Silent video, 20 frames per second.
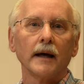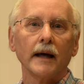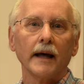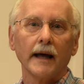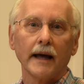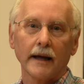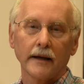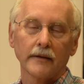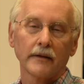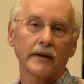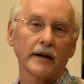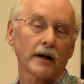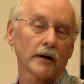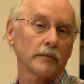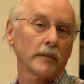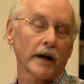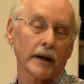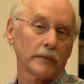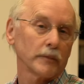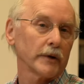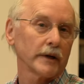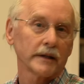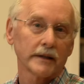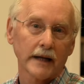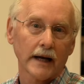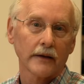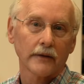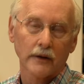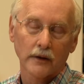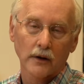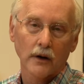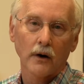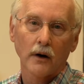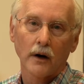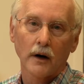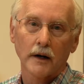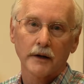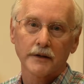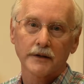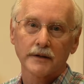and thereby bring down the
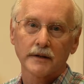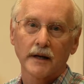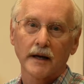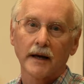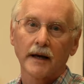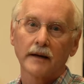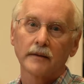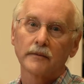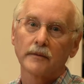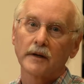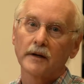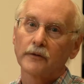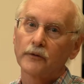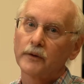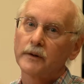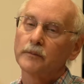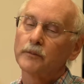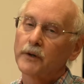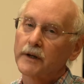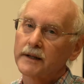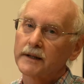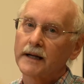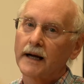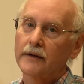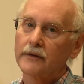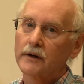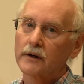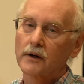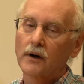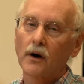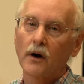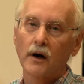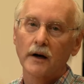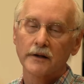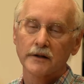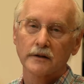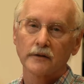cost. And if we bring down the cost